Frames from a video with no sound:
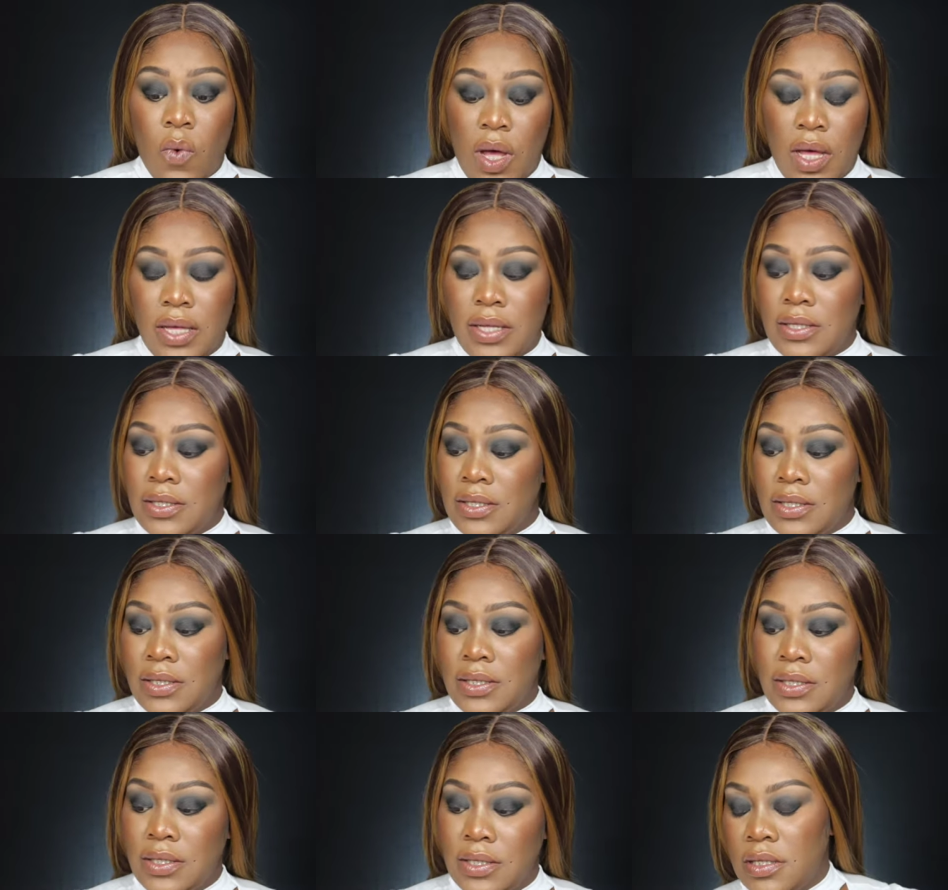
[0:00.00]

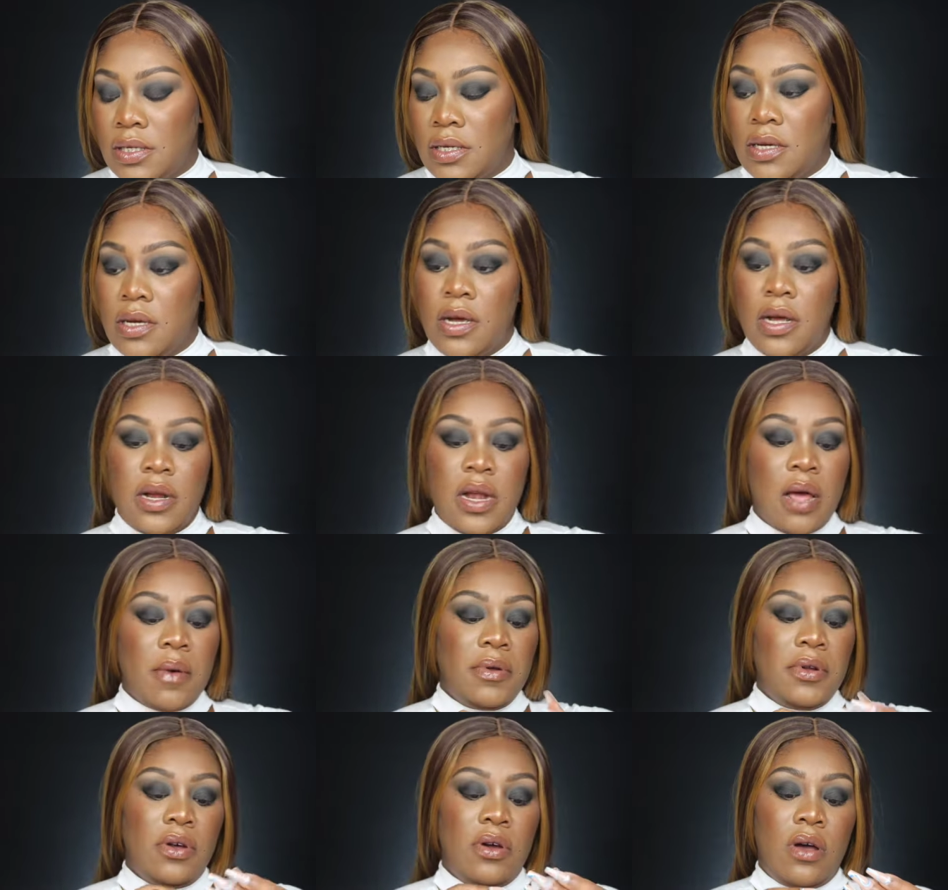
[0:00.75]
what
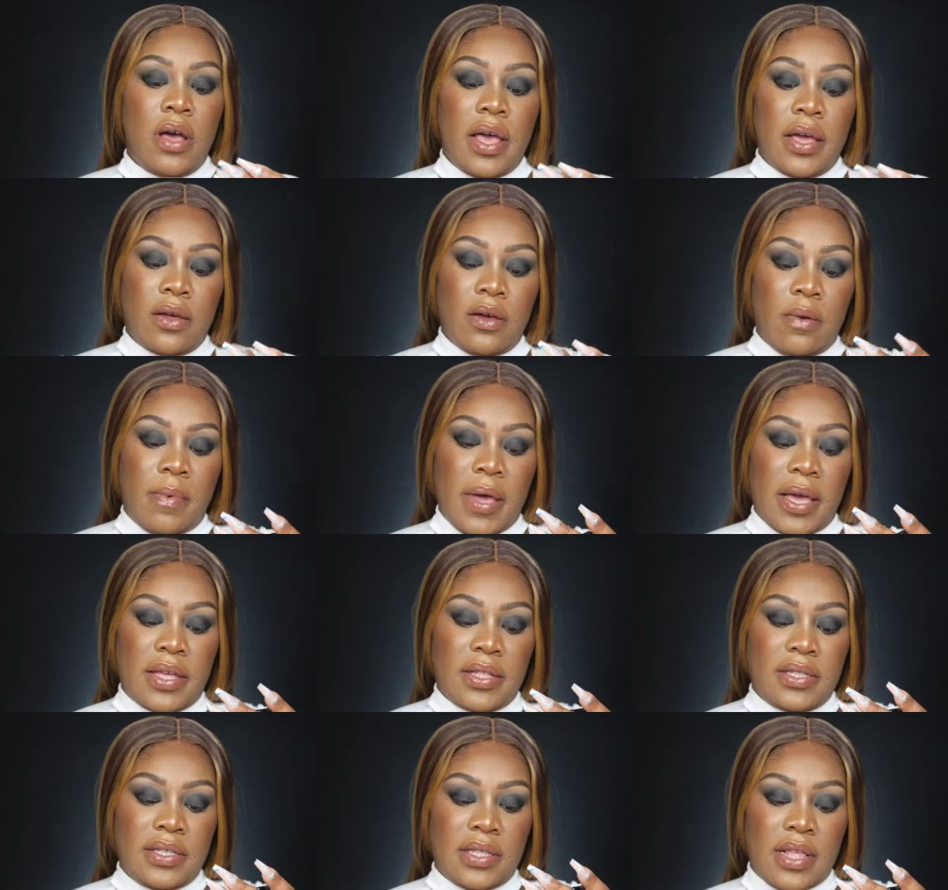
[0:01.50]
now I want to go ahead and go
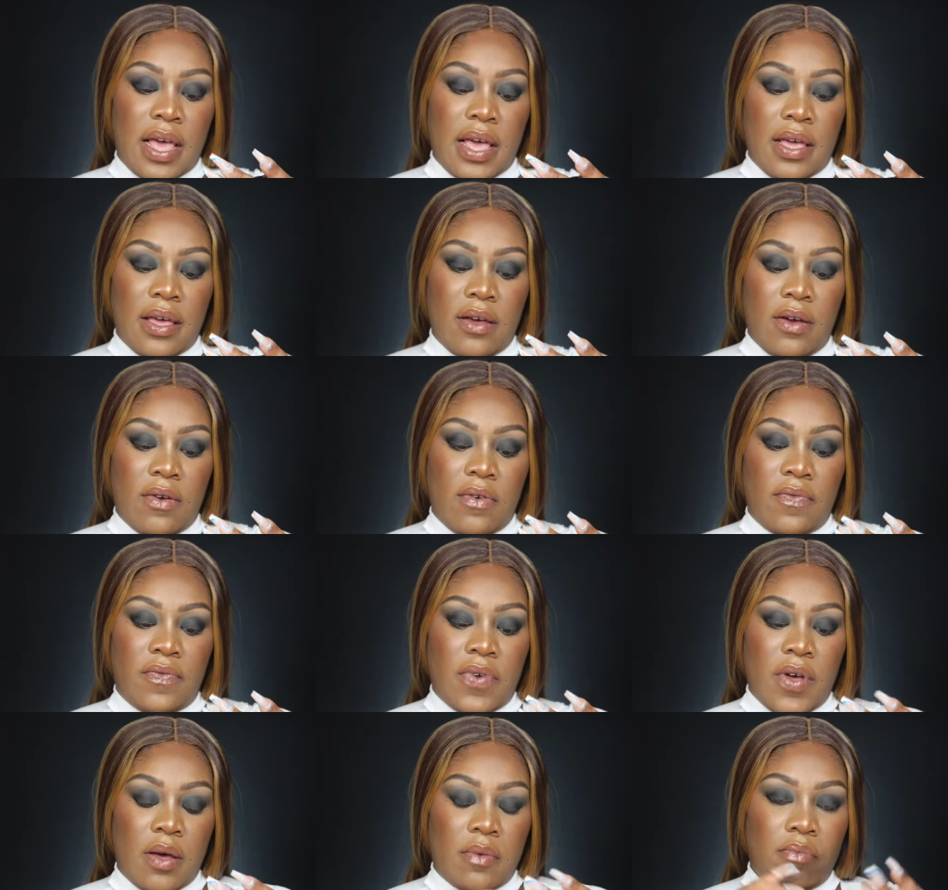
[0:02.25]
back into that
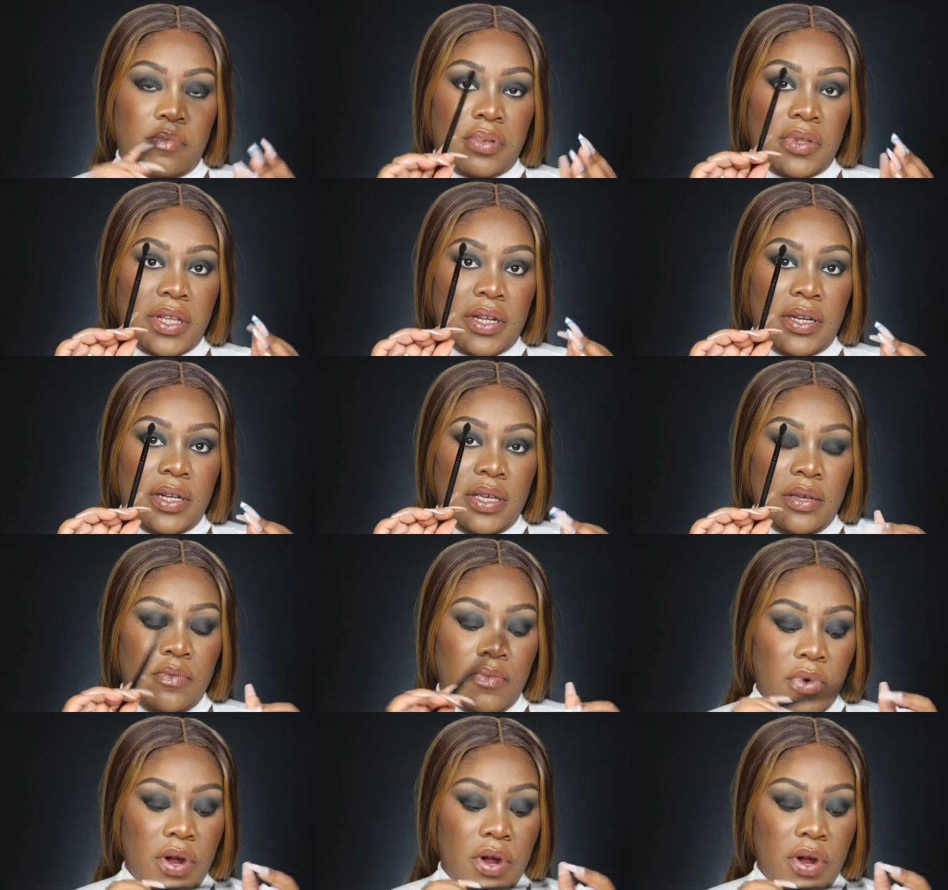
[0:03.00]
e.l.f. blending